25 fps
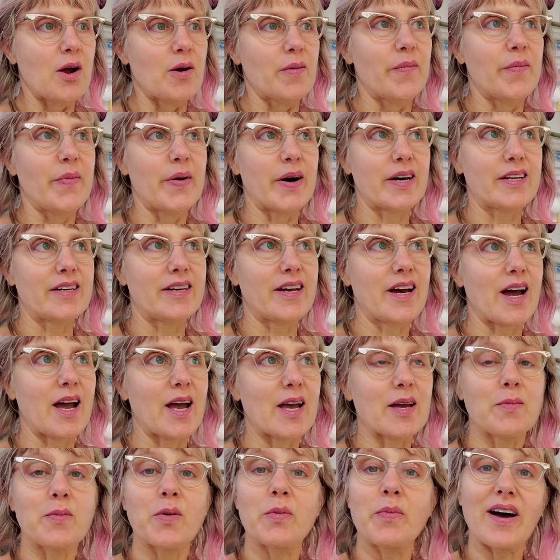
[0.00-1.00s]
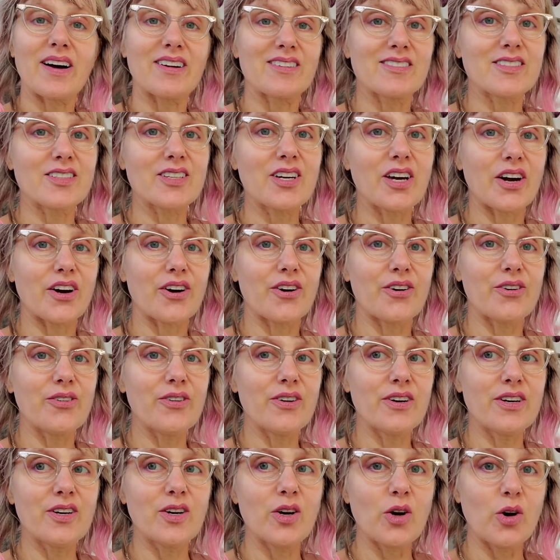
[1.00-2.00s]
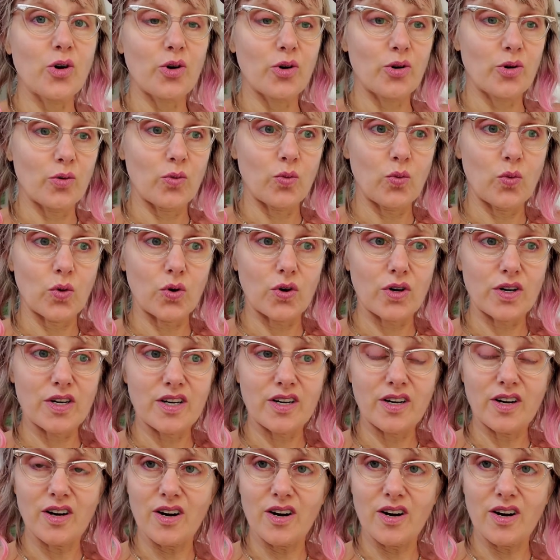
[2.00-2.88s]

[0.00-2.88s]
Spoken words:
But I am about to go work